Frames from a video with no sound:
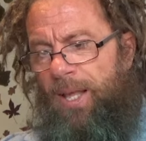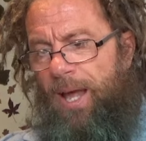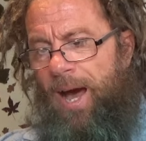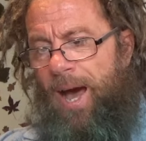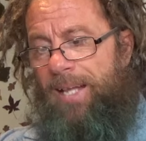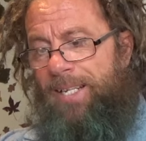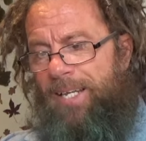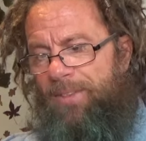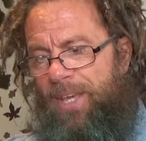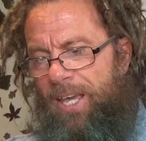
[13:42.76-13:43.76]

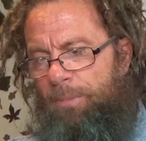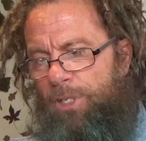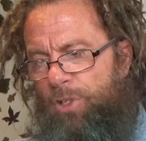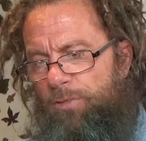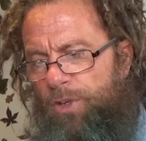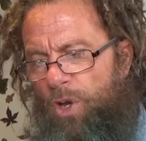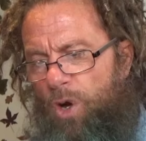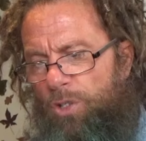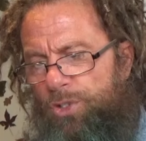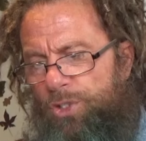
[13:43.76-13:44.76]
hiding the image of
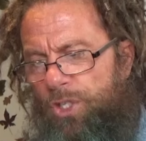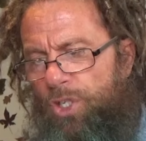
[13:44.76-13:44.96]
God's